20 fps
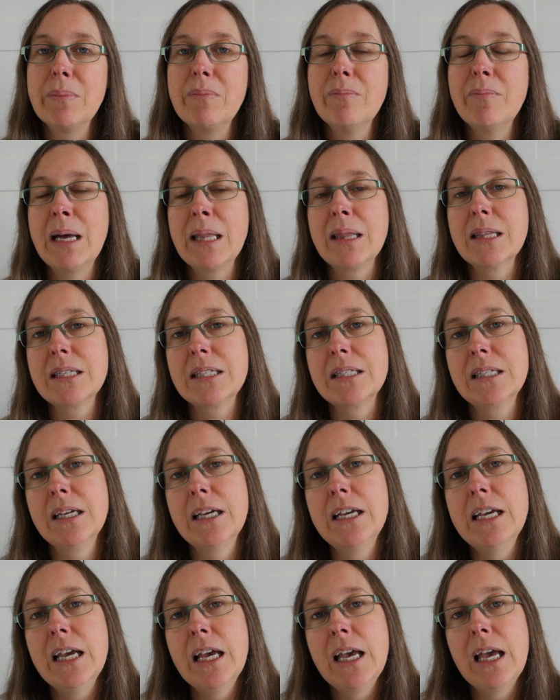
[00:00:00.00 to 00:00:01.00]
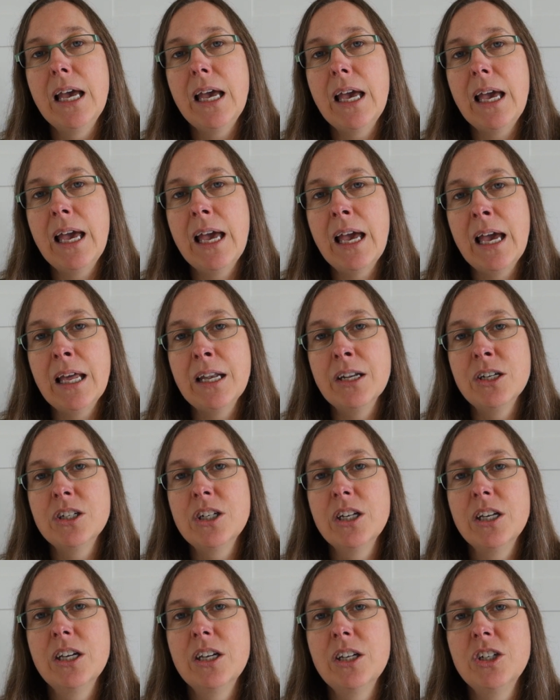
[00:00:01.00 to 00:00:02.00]
months,
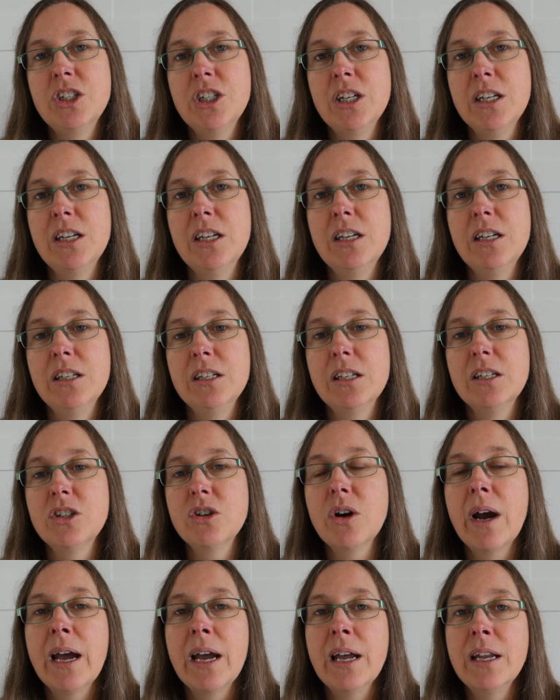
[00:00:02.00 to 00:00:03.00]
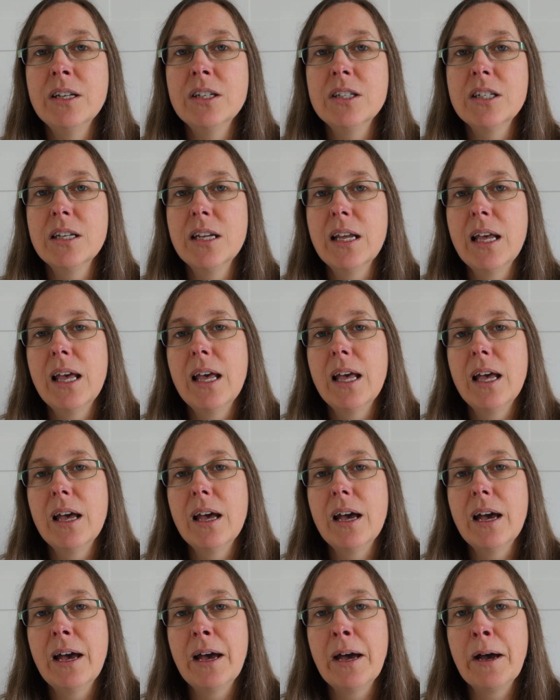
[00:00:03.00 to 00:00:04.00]
and she trained
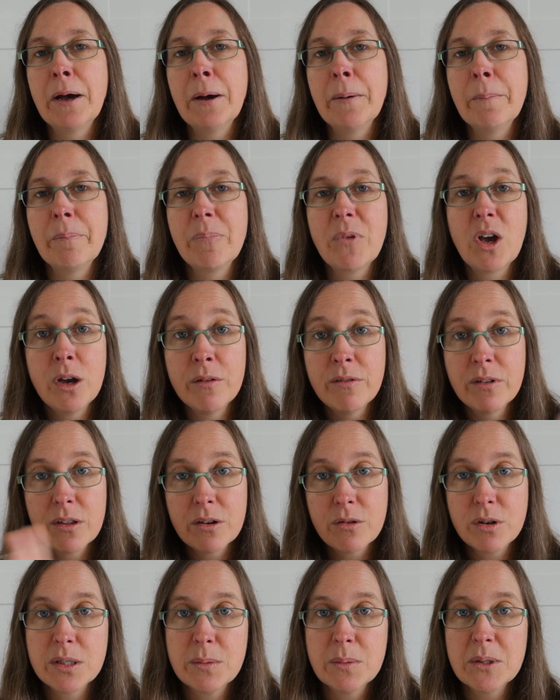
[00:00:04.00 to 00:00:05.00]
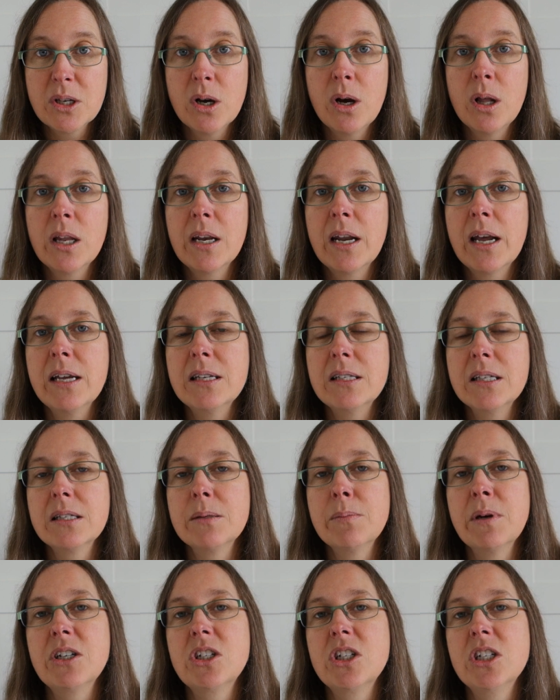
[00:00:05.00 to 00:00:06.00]
over the Christmas holidays
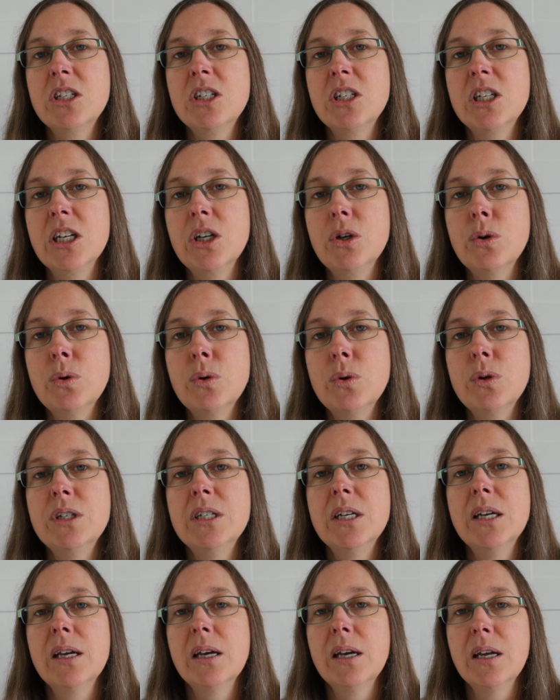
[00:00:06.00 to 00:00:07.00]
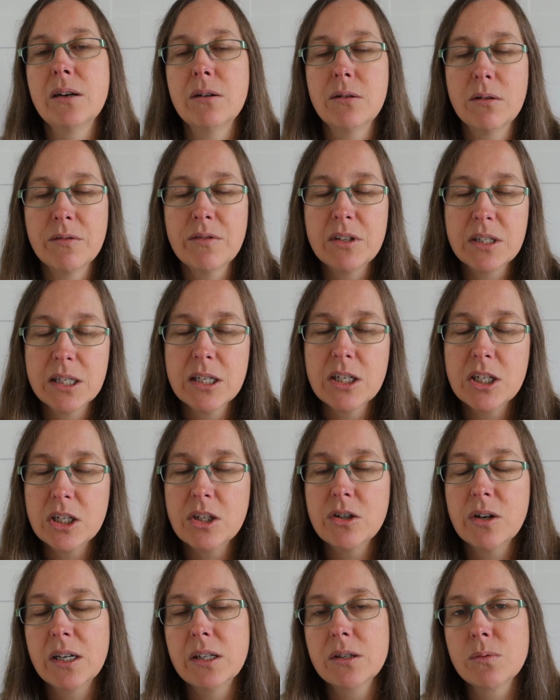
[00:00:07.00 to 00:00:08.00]
as much as she could, and obviously she
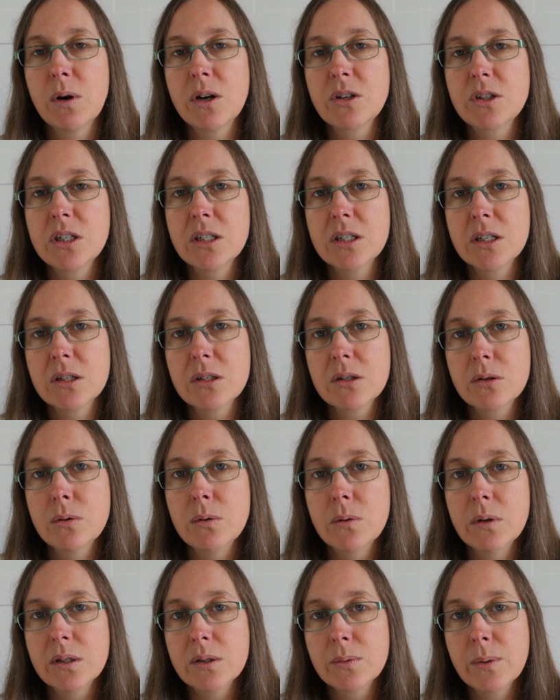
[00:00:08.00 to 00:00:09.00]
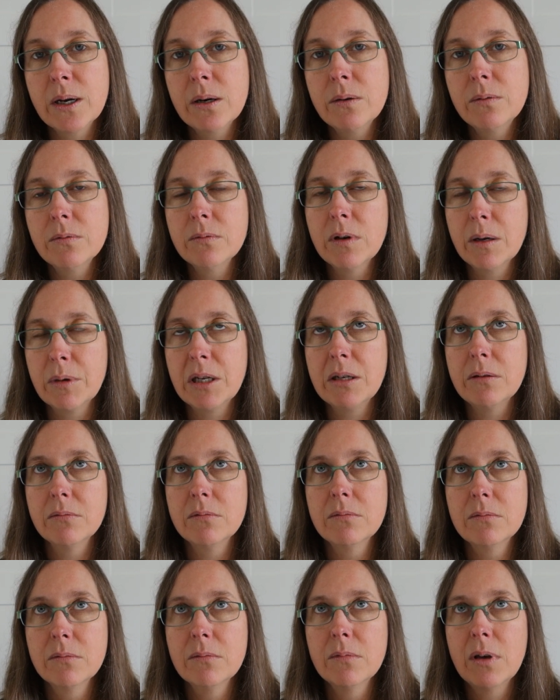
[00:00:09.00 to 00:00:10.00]
trains while she's at school as well. I mean,
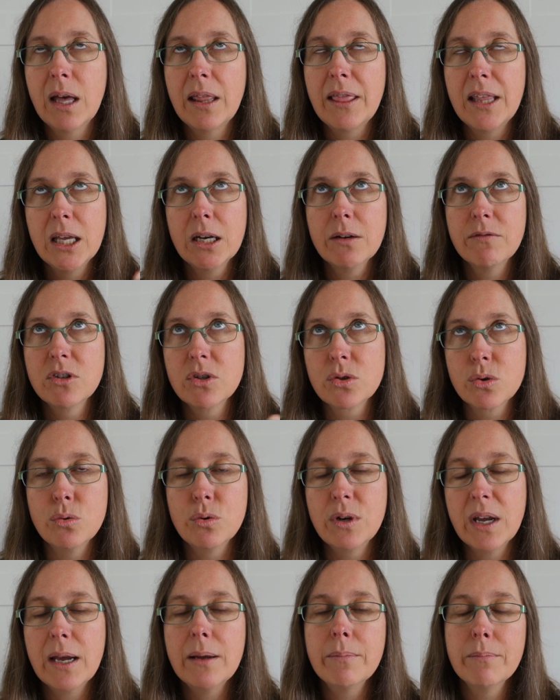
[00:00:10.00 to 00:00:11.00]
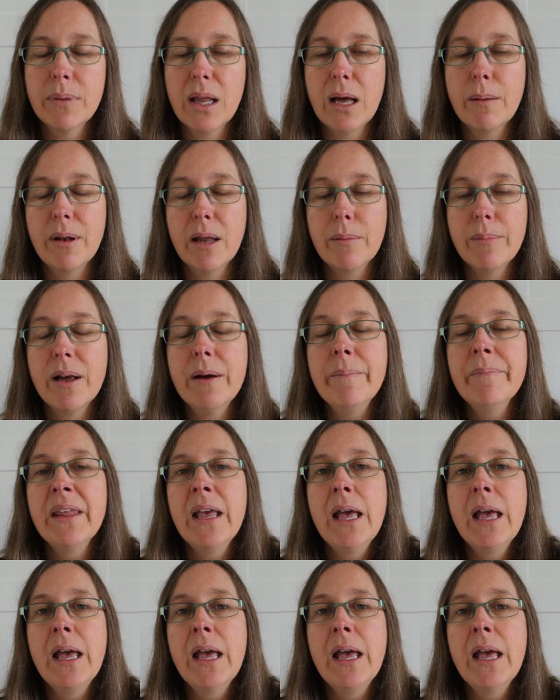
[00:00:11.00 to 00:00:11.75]
at the end of the school day, blah, blah, blah.